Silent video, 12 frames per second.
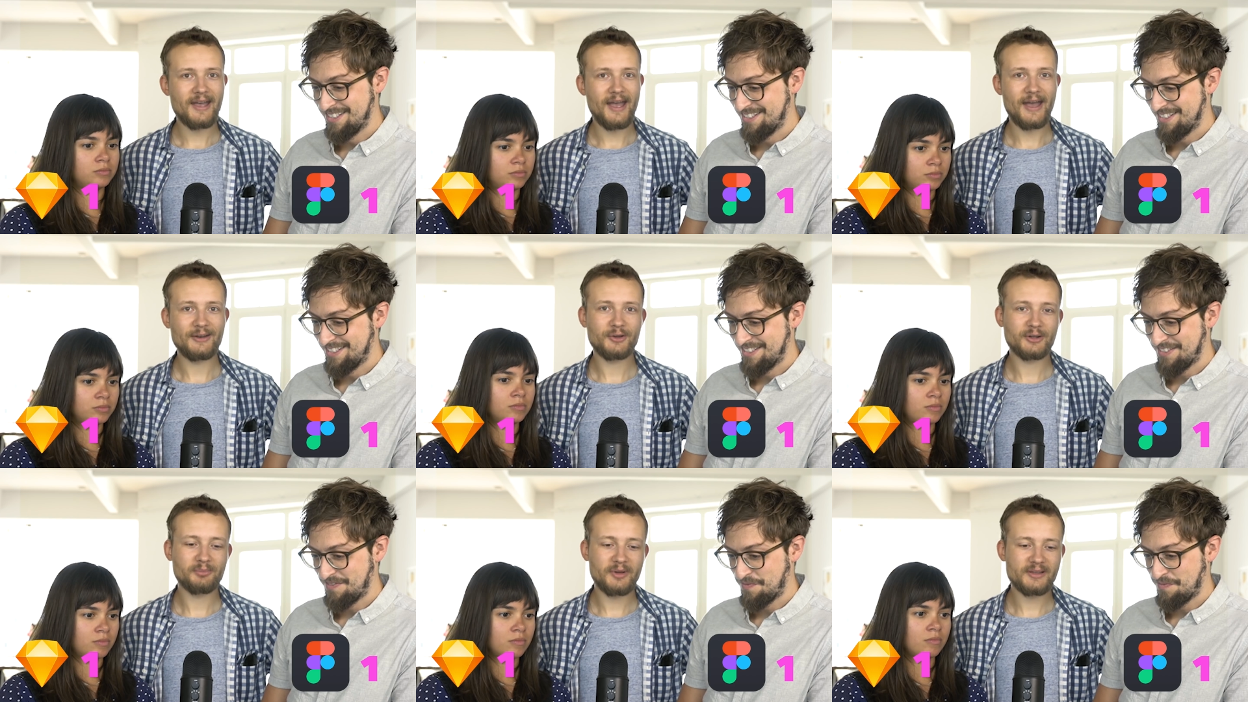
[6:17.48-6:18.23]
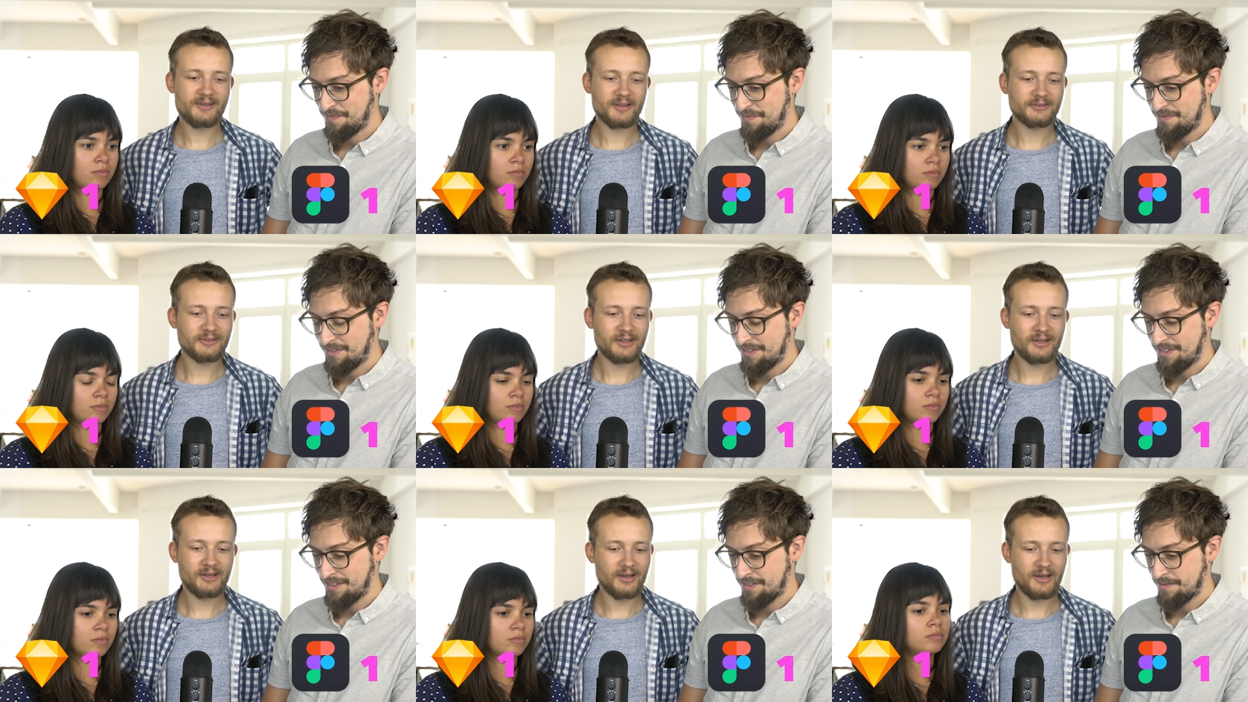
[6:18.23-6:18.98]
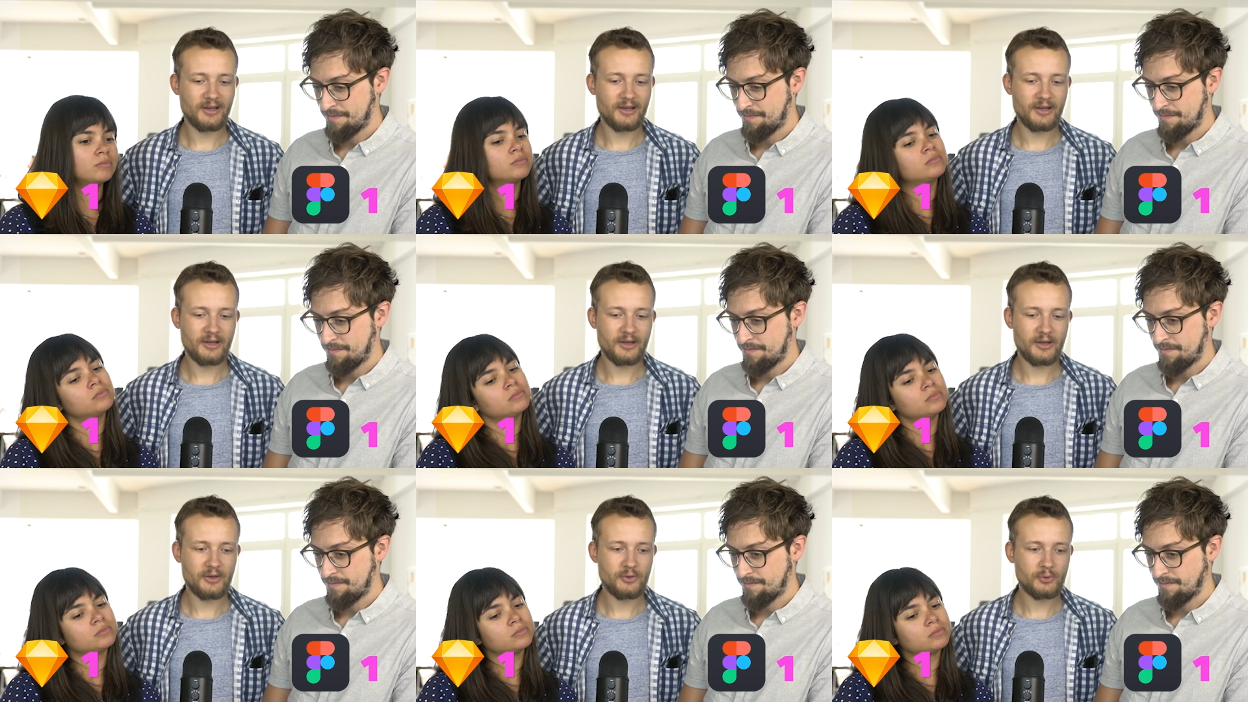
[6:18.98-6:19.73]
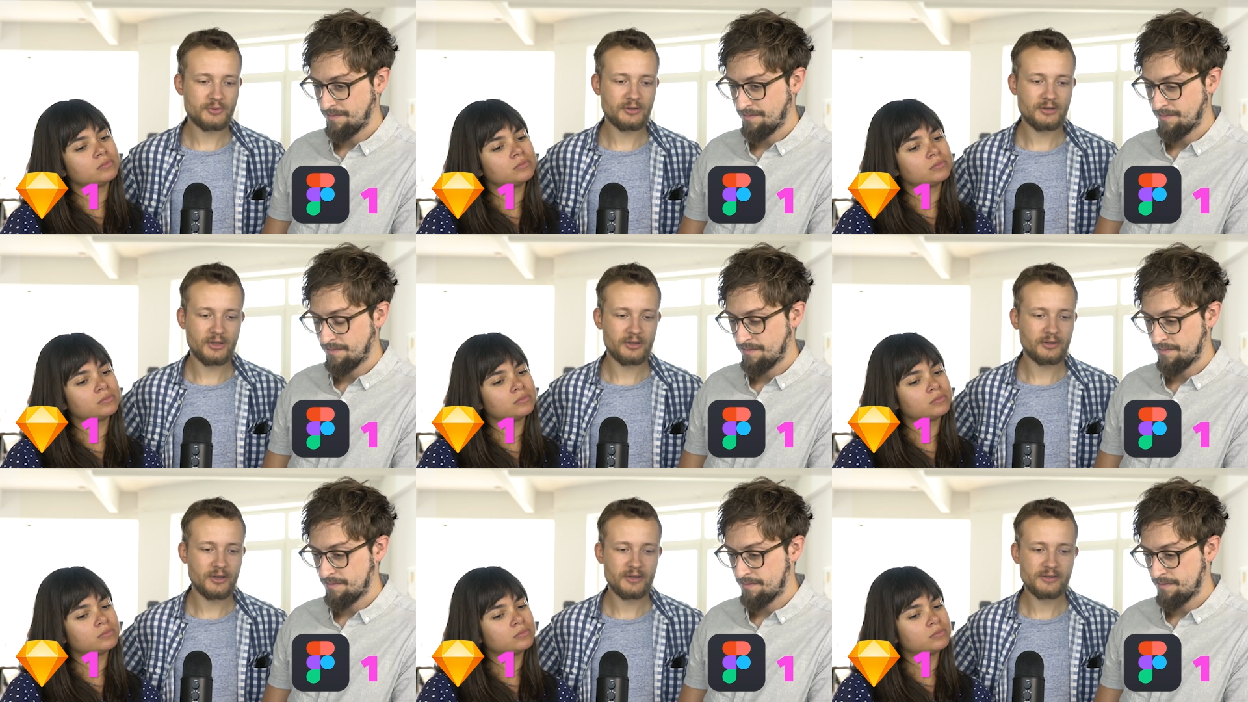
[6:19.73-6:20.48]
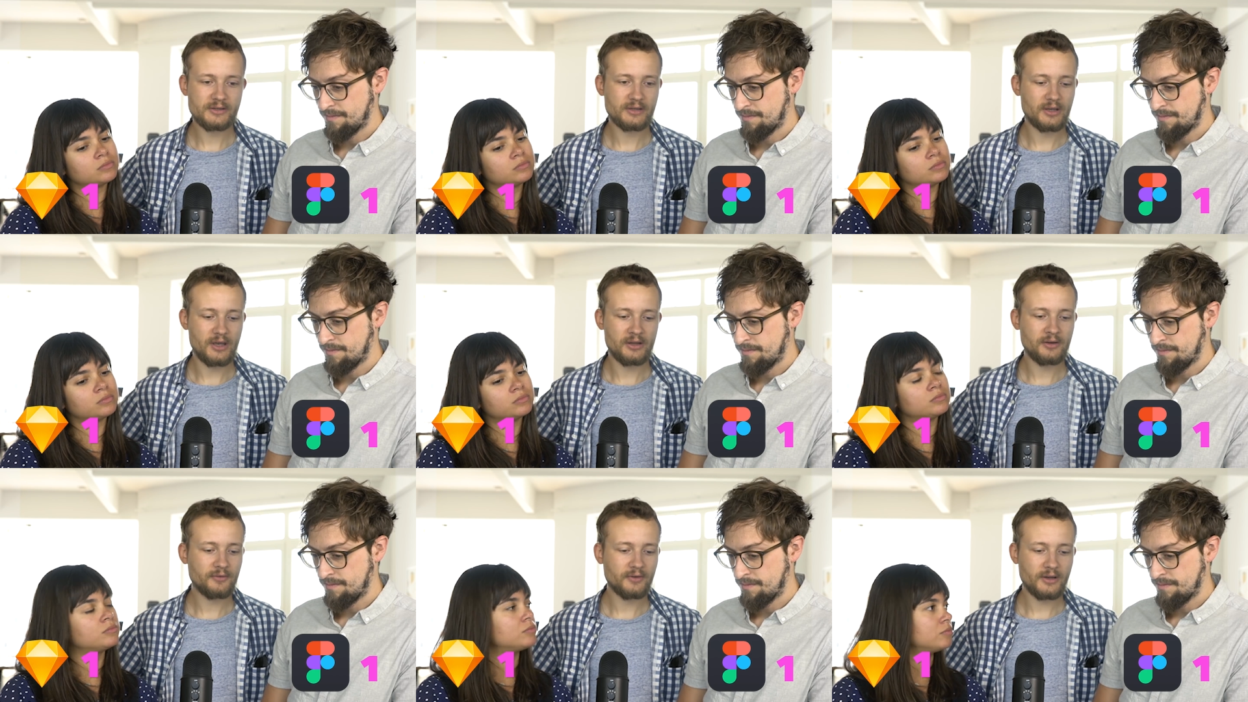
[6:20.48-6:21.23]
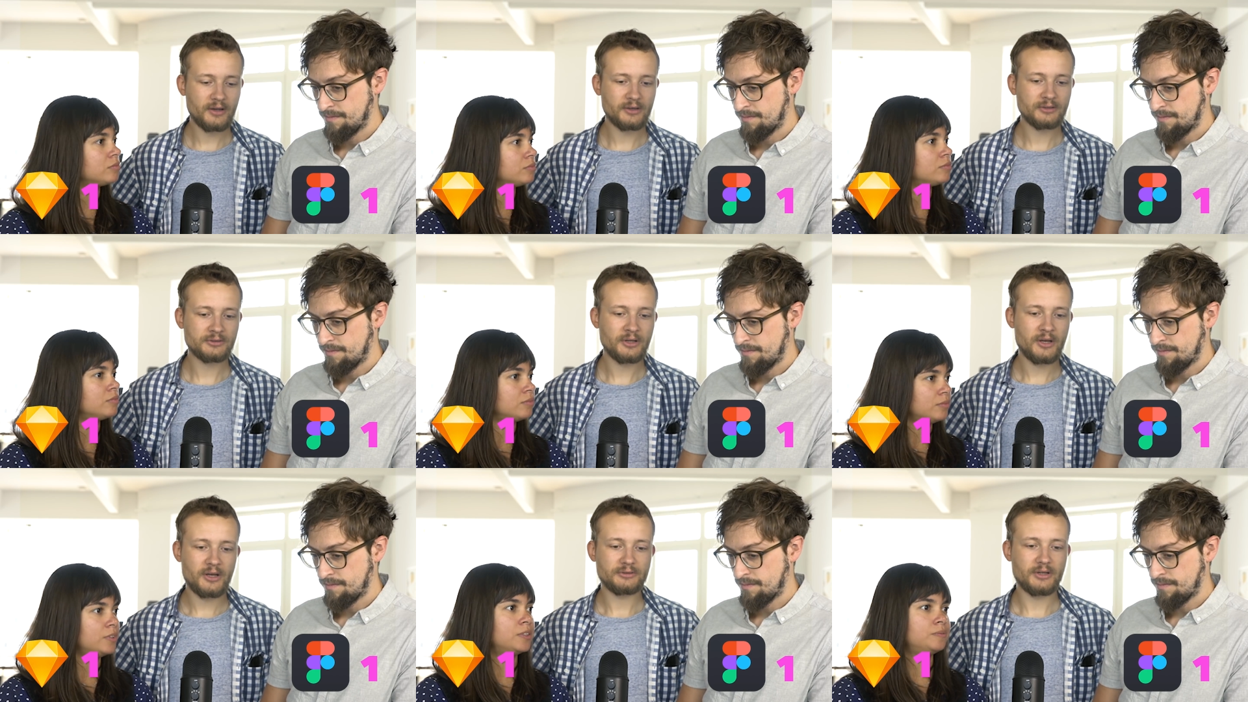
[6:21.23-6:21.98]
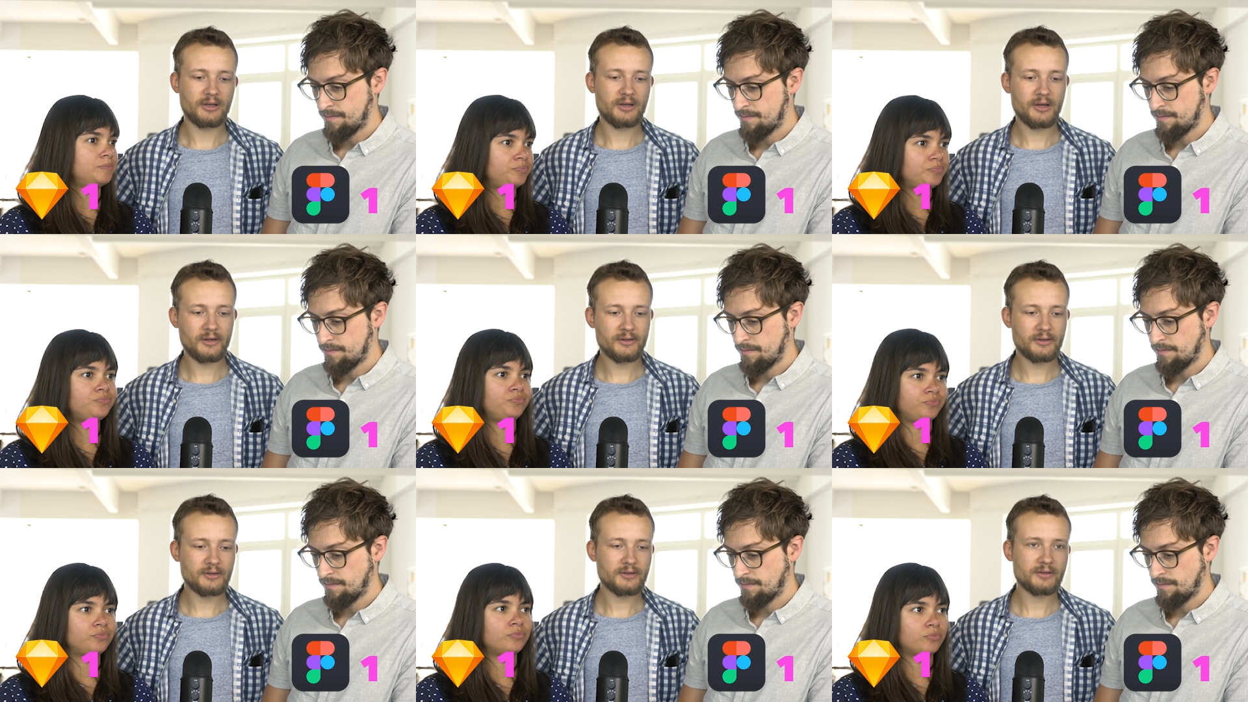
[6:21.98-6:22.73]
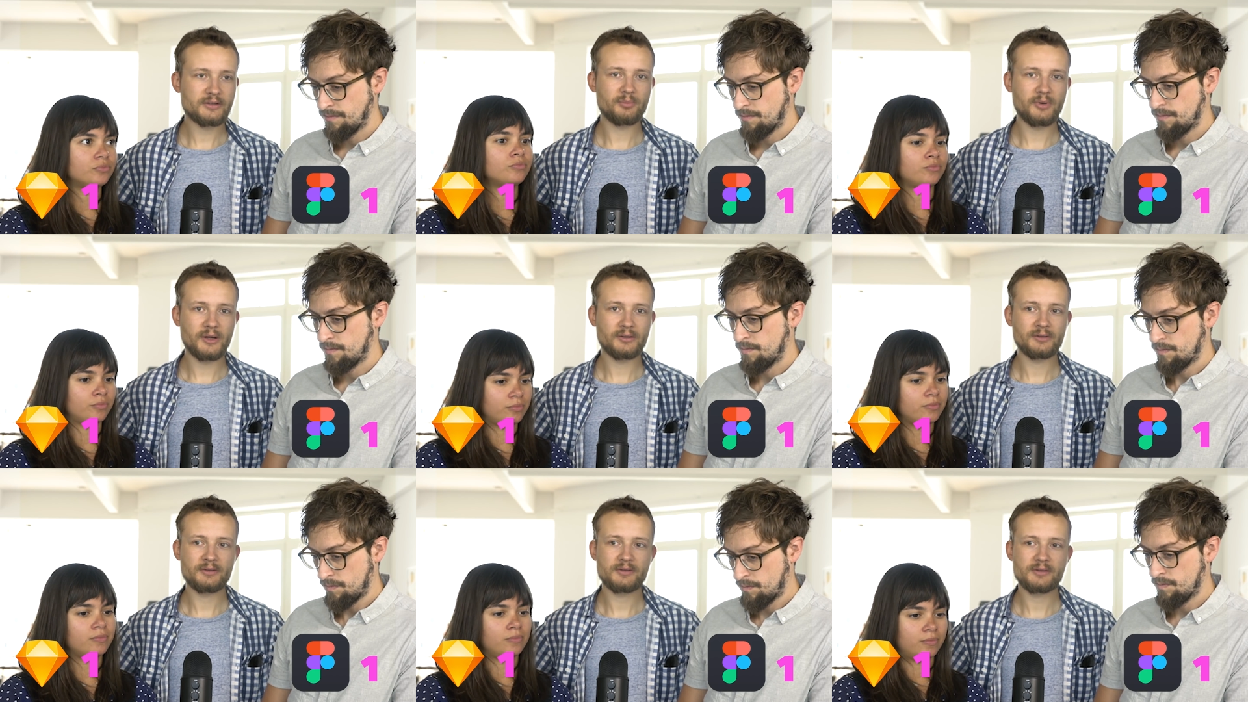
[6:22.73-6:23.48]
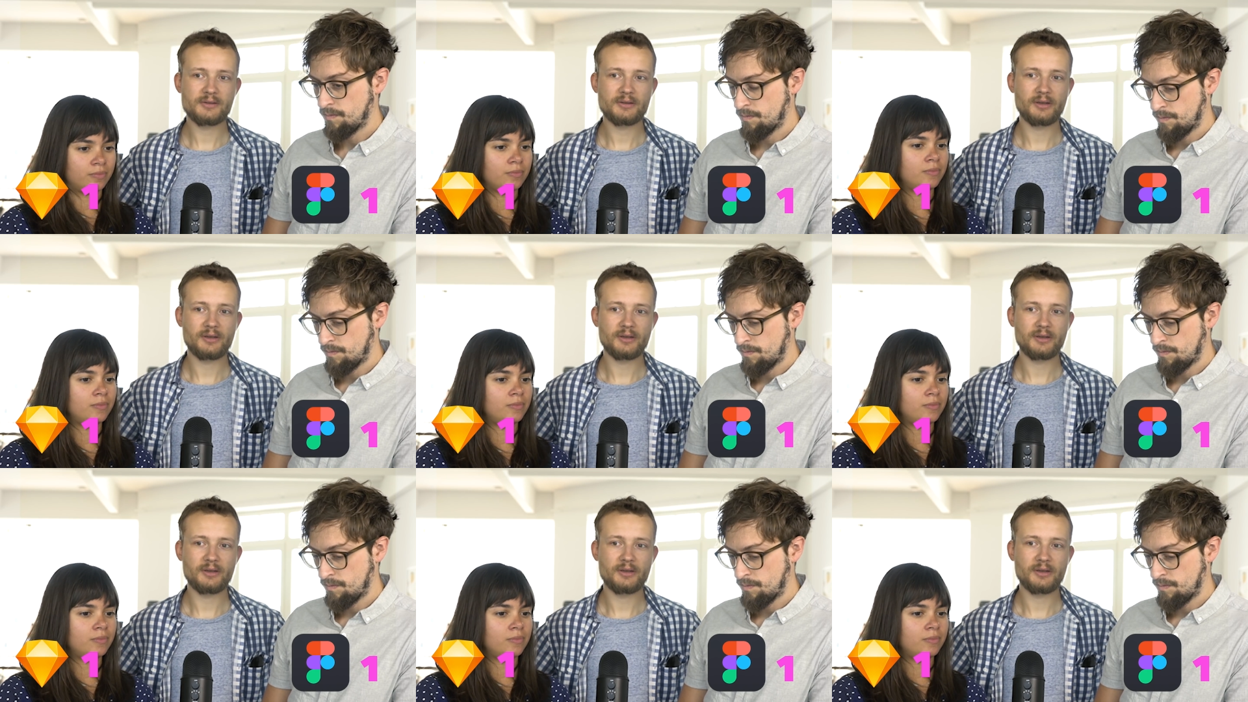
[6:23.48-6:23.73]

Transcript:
Speaker 1: and you can basically uh, use it across any file, yeah. like headers, buttons,